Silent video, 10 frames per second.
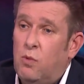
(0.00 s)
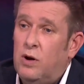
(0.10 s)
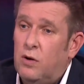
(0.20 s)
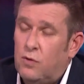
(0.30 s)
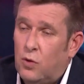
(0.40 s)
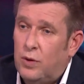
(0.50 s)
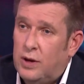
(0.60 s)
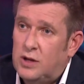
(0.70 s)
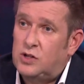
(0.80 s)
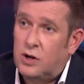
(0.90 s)
we are
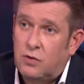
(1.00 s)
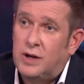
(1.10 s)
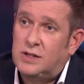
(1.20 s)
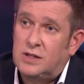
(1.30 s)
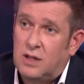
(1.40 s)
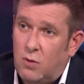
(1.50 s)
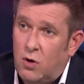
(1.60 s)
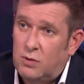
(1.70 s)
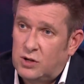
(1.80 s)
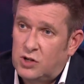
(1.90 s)
going into a crisis at the
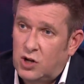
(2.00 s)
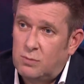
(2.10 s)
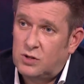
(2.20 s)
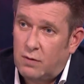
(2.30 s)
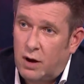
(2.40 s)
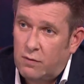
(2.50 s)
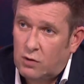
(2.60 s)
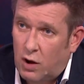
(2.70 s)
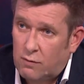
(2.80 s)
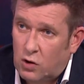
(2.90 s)
moment in terms
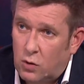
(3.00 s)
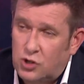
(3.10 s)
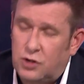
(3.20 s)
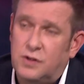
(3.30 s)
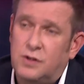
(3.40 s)
of closure.